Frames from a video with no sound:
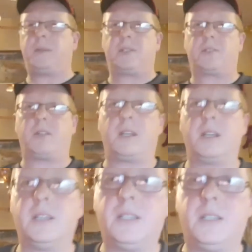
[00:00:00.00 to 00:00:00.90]
to Cree?
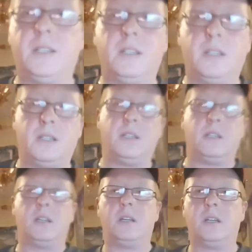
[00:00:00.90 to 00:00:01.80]

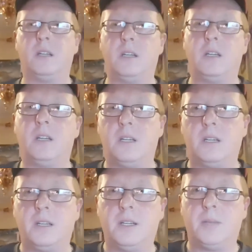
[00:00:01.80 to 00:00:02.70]

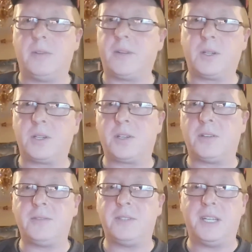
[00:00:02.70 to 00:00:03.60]
My phone goes
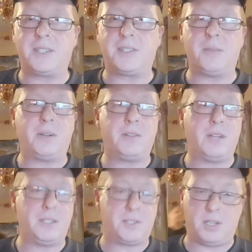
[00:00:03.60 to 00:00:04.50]
off. It's a nightmare.
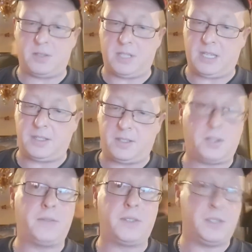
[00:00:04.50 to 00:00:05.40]
Right, so yeah,
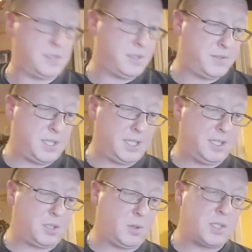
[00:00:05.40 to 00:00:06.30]
so obviously
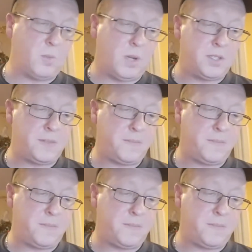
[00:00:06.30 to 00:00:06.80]
the question was,